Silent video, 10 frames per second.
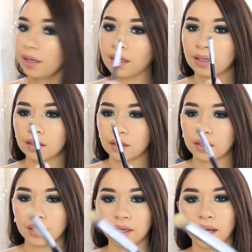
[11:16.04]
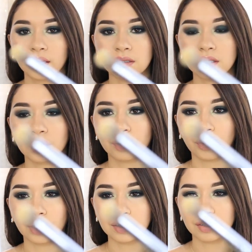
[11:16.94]
it. Look, it has the
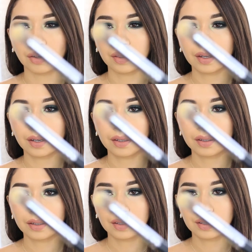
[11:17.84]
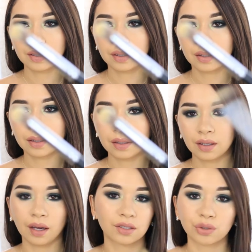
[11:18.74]
product on there.
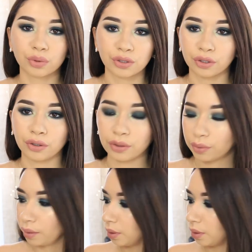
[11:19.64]
I just want to show you. I